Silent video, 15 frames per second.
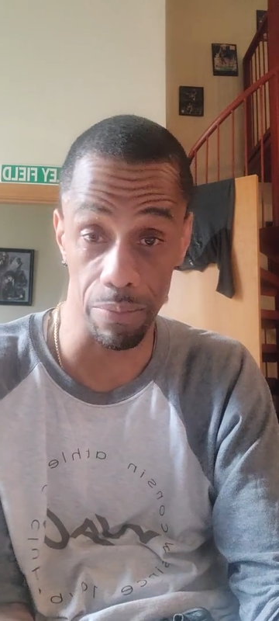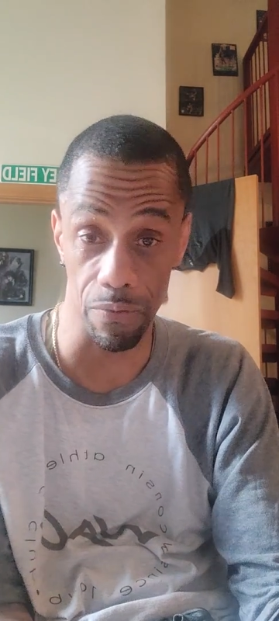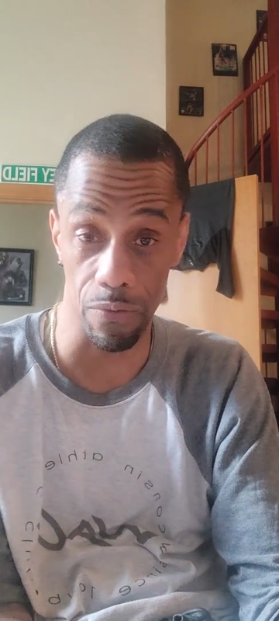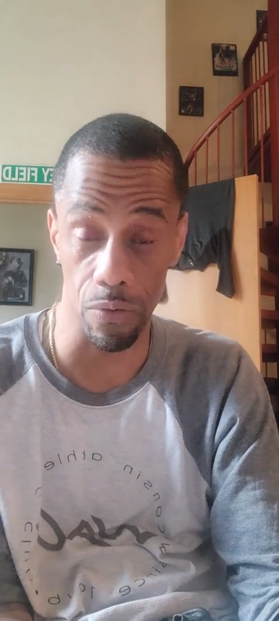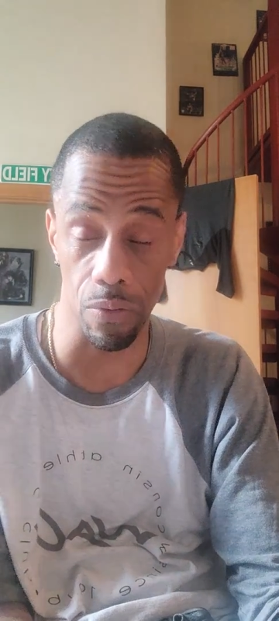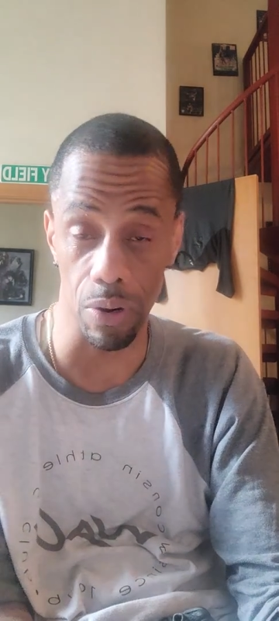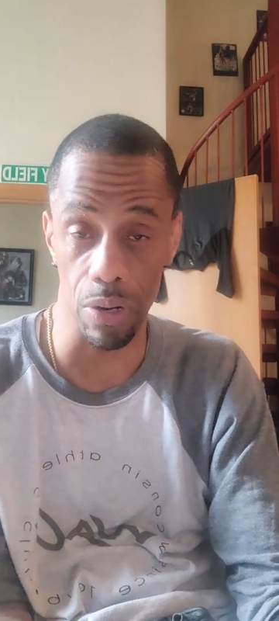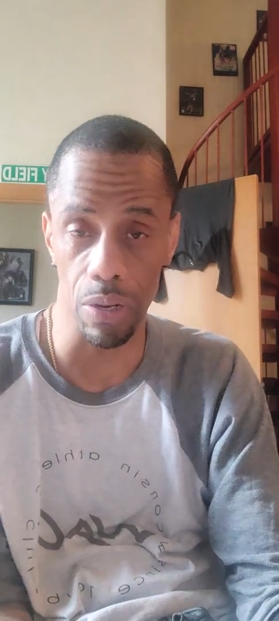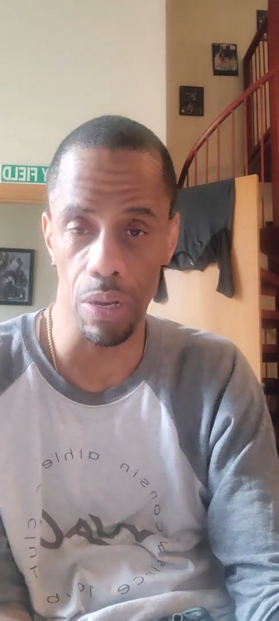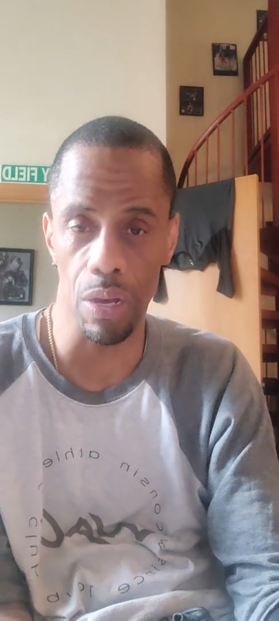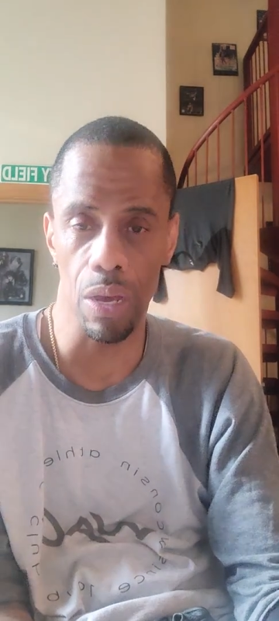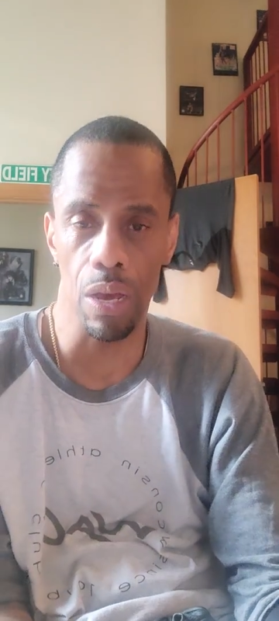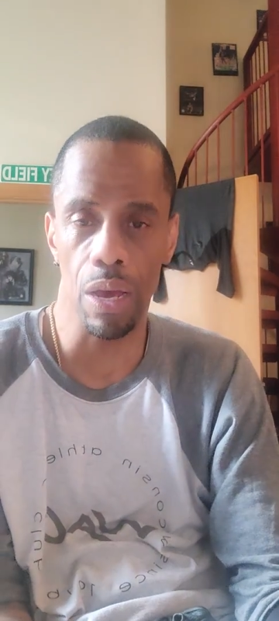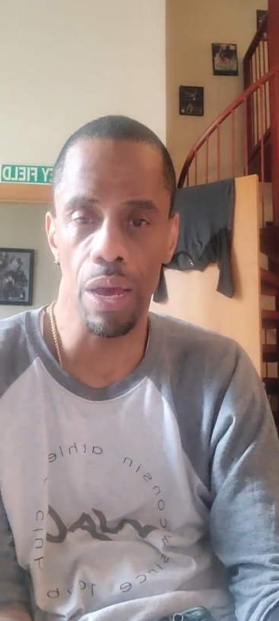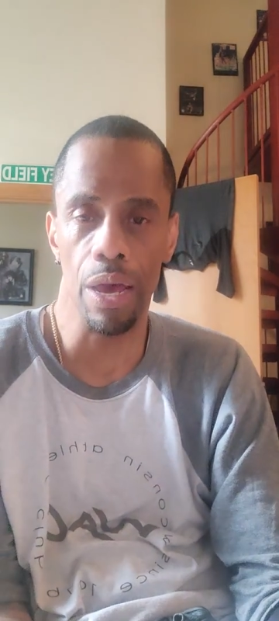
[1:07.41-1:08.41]
before,
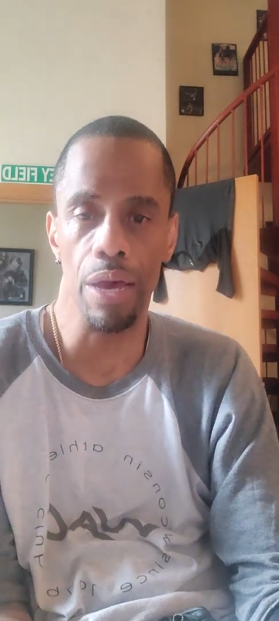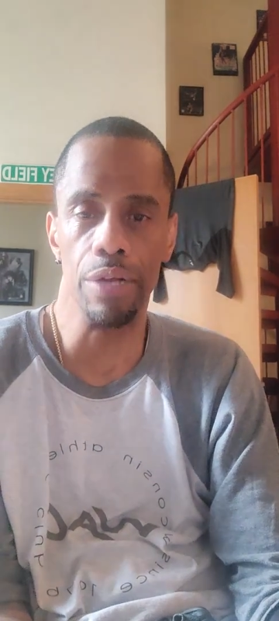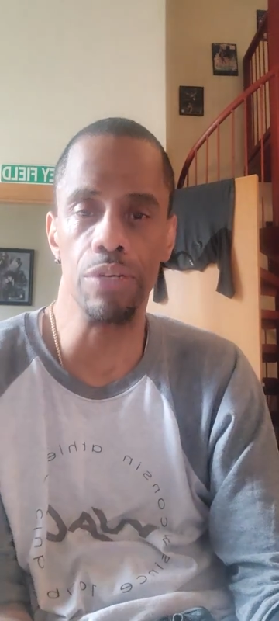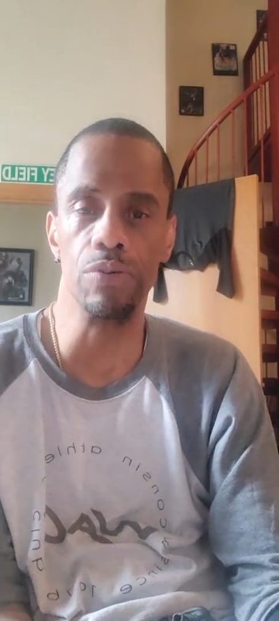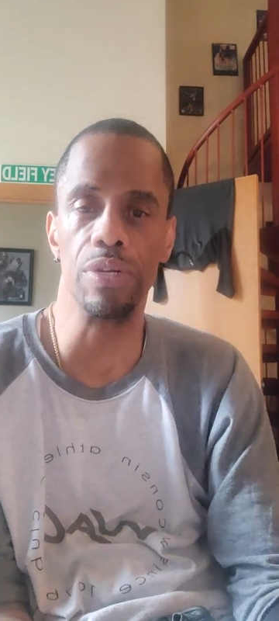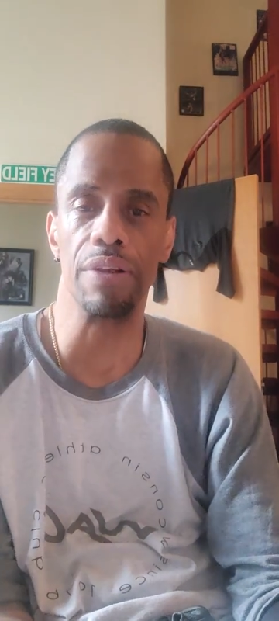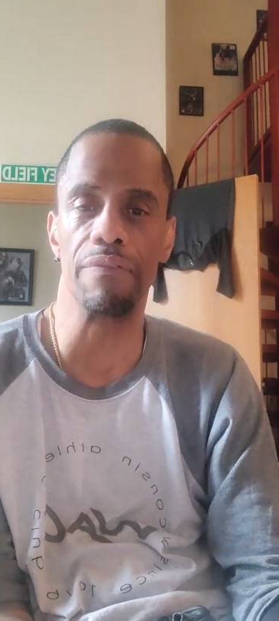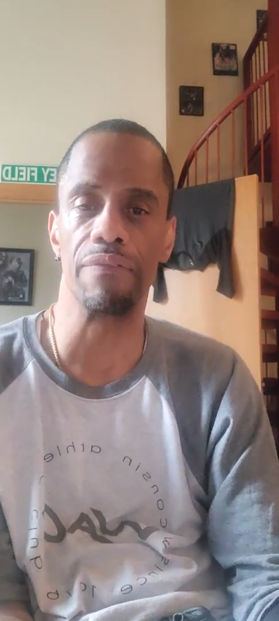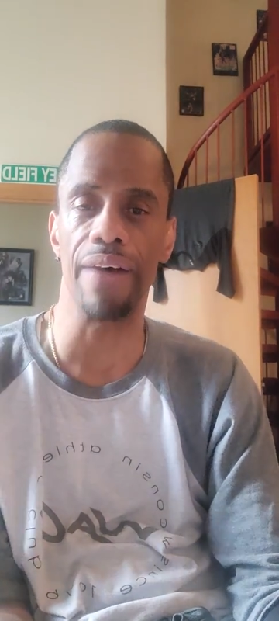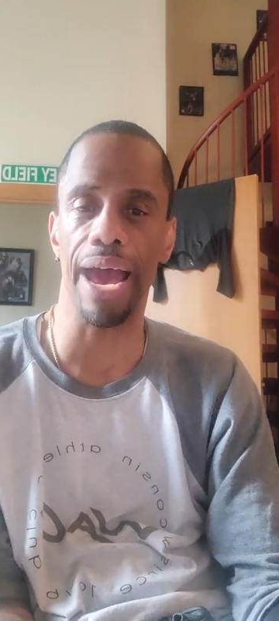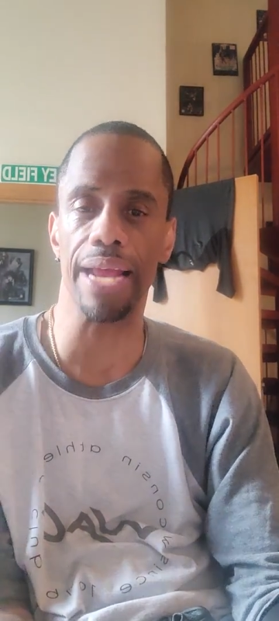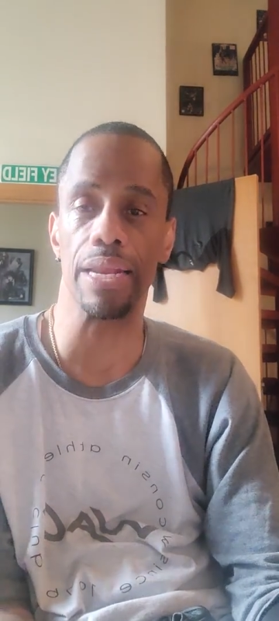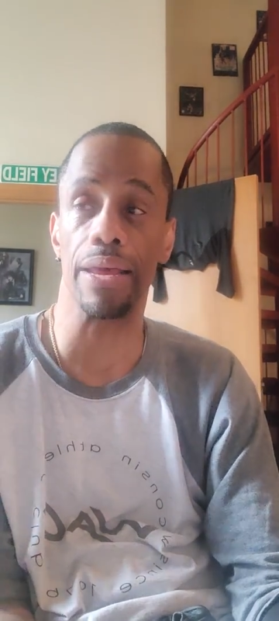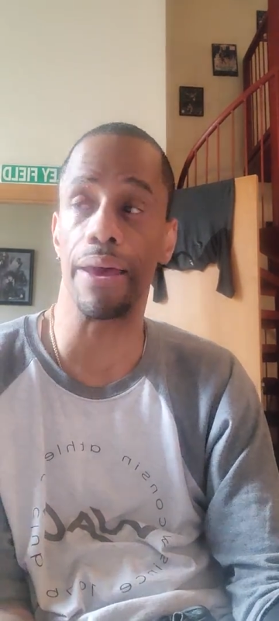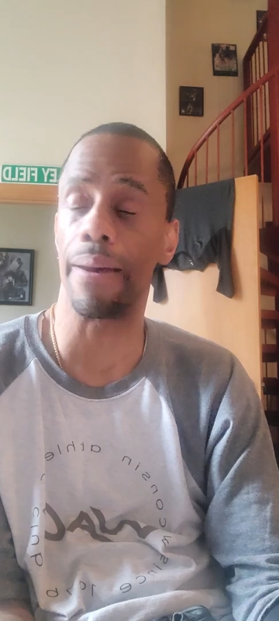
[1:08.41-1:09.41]
due to the
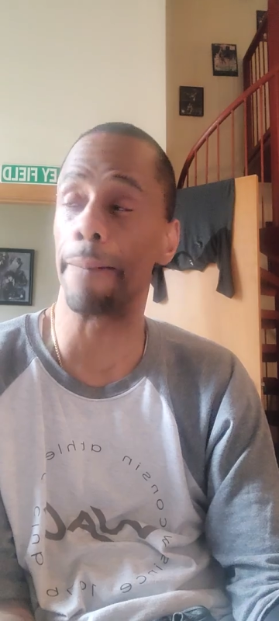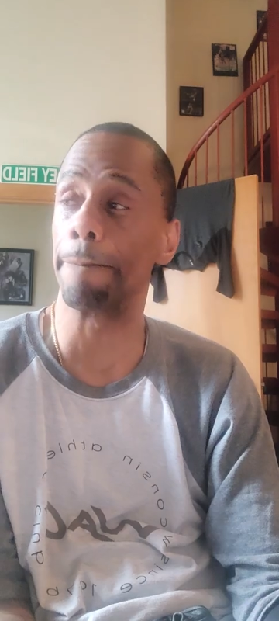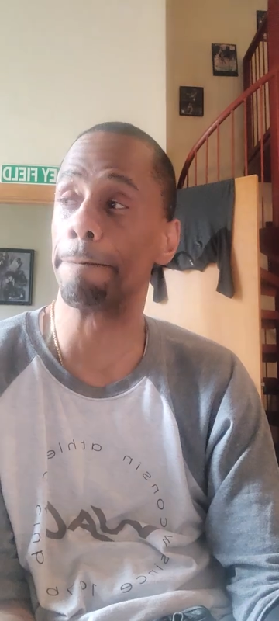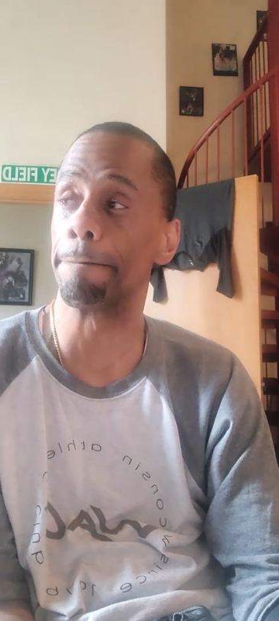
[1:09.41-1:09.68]
fact that